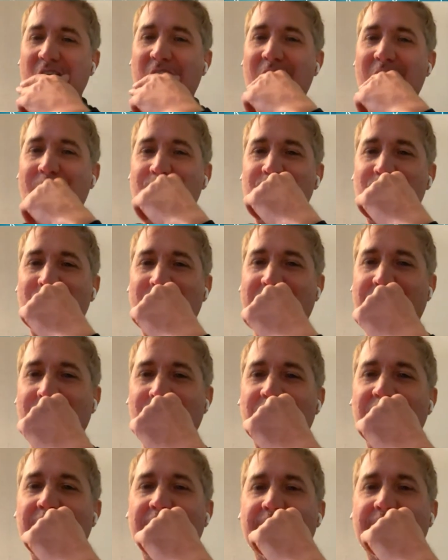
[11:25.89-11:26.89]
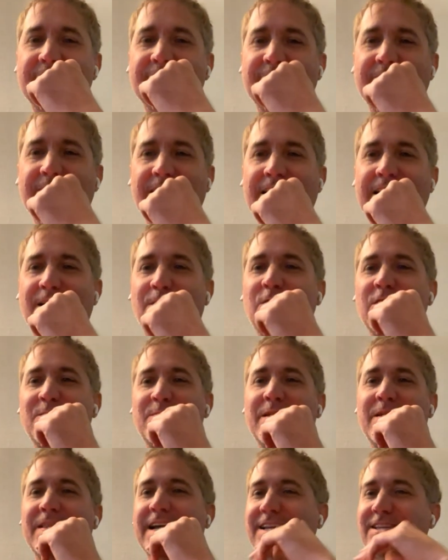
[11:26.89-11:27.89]
Um, but I realized that like I would
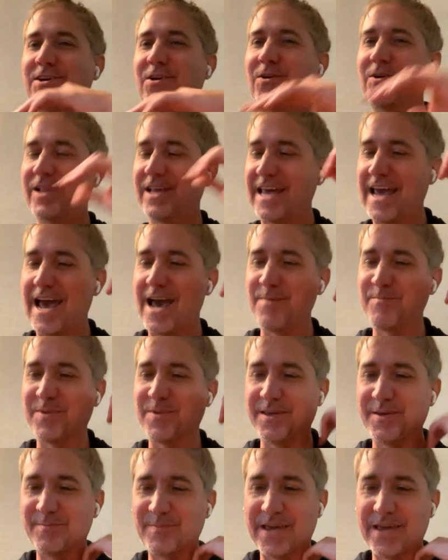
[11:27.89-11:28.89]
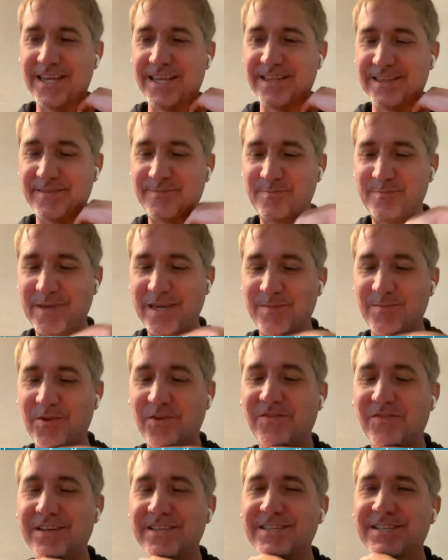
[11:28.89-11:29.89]
have been like totally happy making B
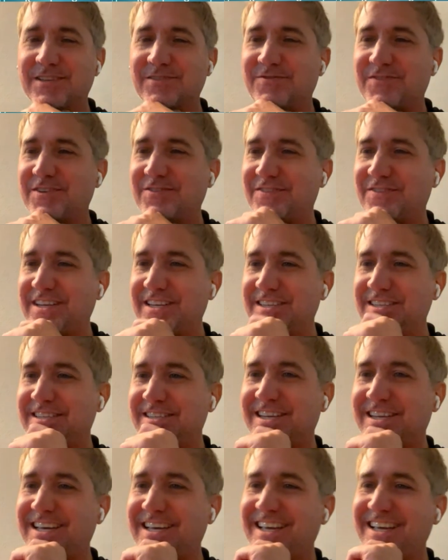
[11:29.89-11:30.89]
movies in the 50s